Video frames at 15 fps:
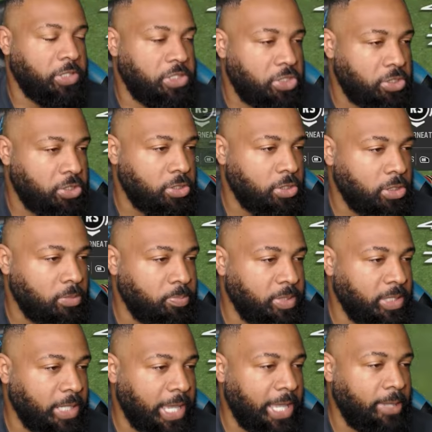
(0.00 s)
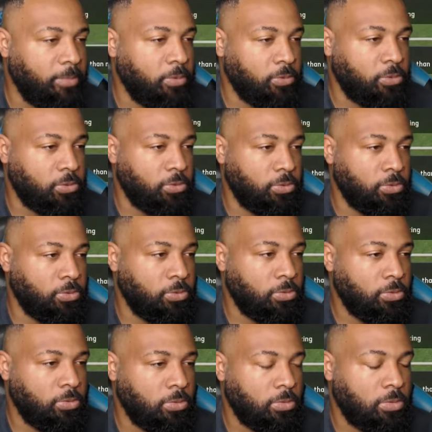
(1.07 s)
We should be able
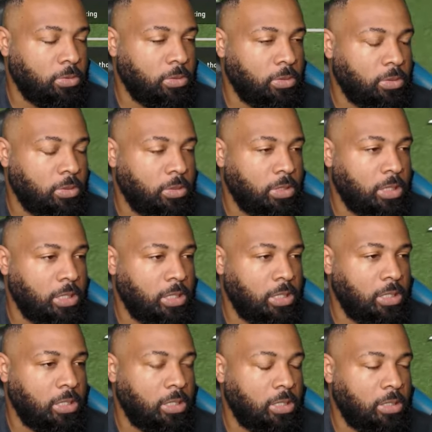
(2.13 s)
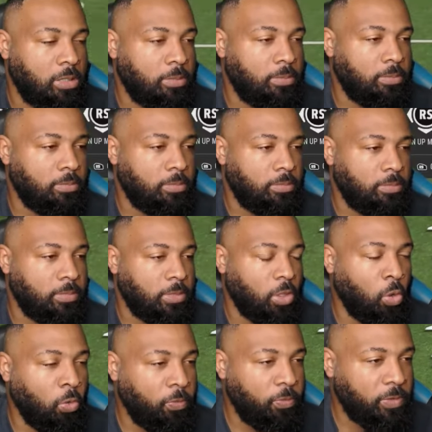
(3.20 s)
to. Um,
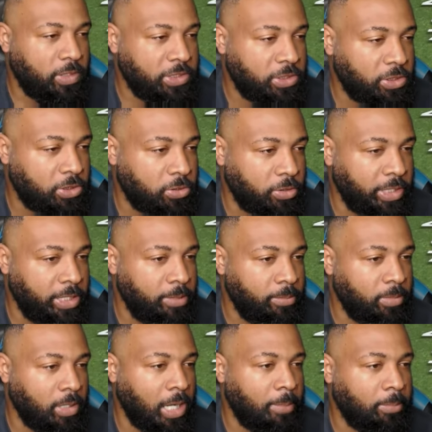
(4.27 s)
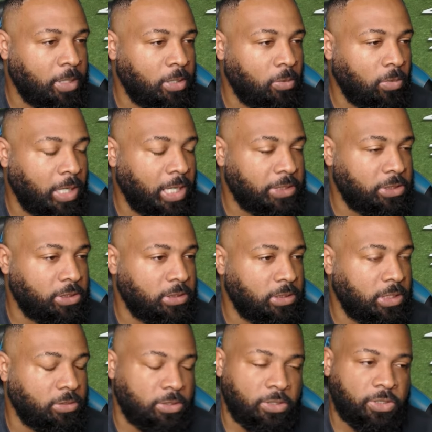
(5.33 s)
hopefully Scream. I'm gonna watch.
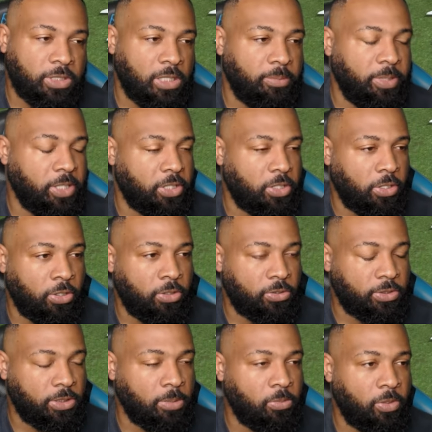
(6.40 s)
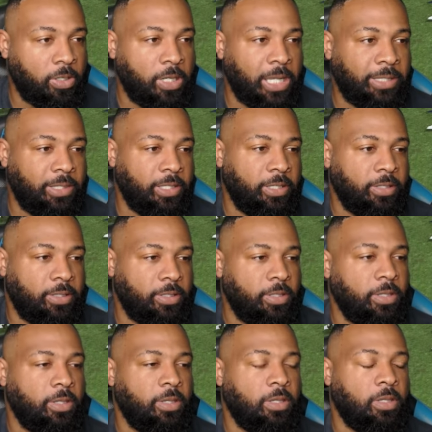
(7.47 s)
There, there's gonna be a curl somewhere. I think.
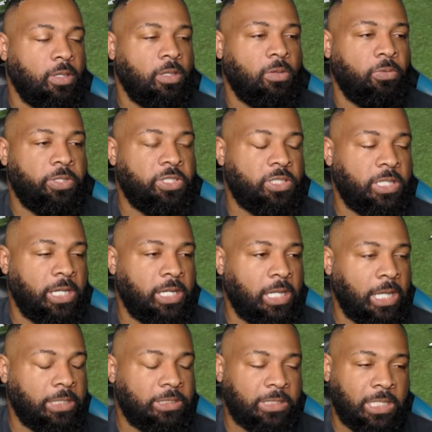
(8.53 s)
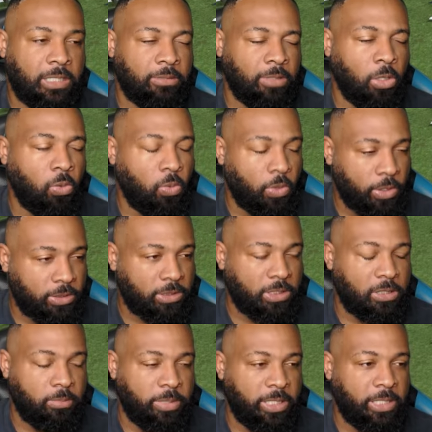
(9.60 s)
We just gotta. I just gotta know where it's
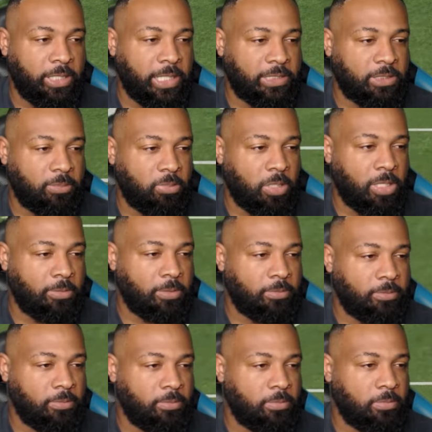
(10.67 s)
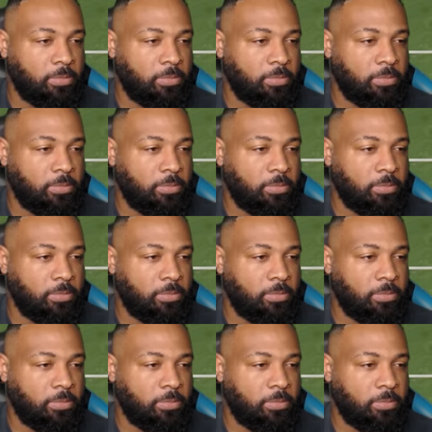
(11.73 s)
gonna be, and that's the problem.